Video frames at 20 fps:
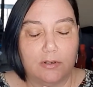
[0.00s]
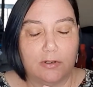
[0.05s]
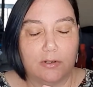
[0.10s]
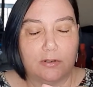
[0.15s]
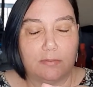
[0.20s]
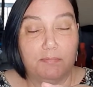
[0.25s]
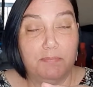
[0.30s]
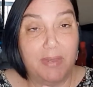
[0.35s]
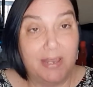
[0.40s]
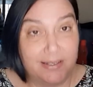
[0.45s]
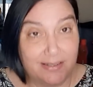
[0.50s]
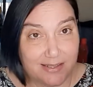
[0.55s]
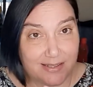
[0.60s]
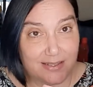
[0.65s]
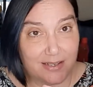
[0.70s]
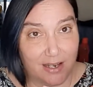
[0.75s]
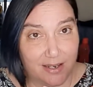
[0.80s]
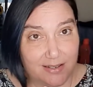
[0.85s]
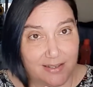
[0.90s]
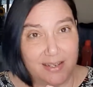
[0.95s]
minced
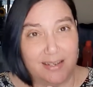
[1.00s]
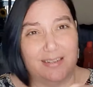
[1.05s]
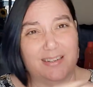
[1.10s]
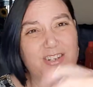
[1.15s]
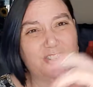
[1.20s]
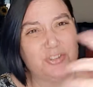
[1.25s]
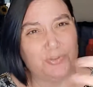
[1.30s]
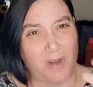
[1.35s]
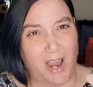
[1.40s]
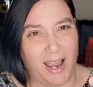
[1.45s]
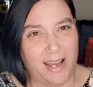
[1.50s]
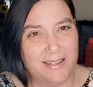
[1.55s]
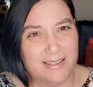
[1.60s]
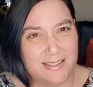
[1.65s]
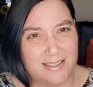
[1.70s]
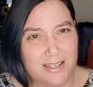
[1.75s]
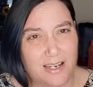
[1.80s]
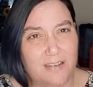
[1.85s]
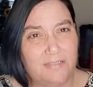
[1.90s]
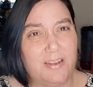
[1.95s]
onion, the dried
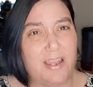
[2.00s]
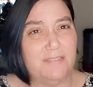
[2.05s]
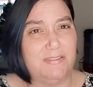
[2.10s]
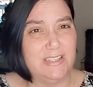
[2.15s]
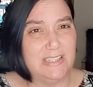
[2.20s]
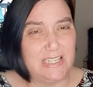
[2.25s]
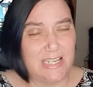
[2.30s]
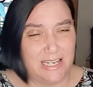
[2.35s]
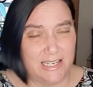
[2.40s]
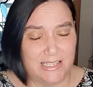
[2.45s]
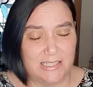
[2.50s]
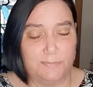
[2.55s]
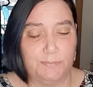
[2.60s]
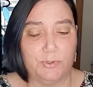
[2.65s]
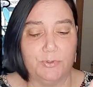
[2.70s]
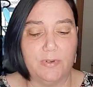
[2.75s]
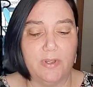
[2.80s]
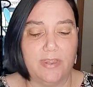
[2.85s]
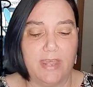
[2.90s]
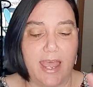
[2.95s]
stuff. I have a
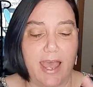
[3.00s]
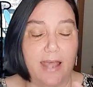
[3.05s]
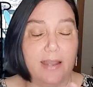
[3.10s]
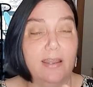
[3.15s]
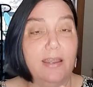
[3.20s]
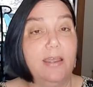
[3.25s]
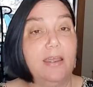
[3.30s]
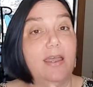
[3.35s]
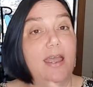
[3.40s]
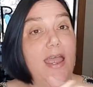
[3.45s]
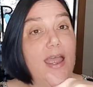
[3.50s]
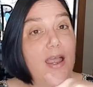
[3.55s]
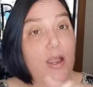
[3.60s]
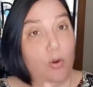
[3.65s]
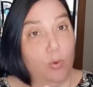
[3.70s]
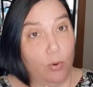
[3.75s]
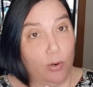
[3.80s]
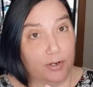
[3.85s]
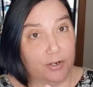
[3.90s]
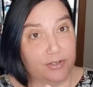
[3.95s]
teaspoon of that.
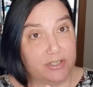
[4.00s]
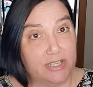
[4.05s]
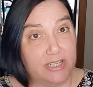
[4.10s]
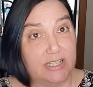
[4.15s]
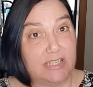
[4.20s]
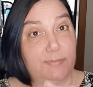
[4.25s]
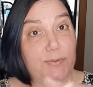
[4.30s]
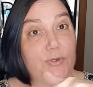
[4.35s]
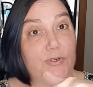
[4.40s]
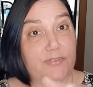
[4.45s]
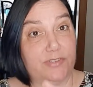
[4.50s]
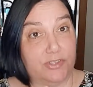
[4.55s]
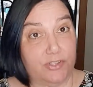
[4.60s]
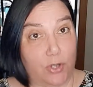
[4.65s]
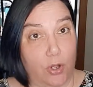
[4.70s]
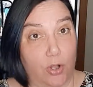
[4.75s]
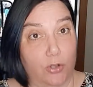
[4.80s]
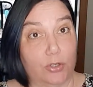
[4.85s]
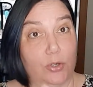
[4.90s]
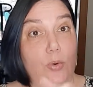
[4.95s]
1/4 teaspoon of
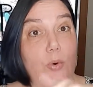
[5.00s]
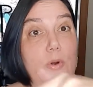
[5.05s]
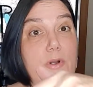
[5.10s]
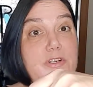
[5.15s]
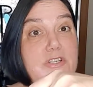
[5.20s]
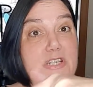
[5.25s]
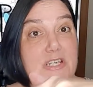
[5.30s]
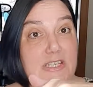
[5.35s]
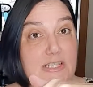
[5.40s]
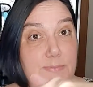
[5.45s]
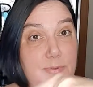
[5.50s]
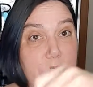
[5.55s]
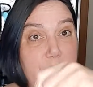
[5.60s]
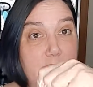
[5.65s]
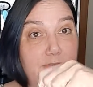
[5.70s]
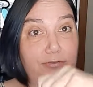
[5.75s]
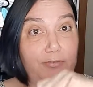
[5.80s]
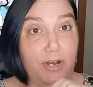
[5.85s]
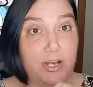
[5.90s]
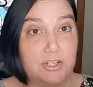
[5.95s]
salt, 1/4 teaspoon of the
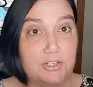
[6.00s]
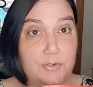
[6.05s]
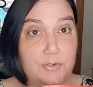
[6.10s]
fresh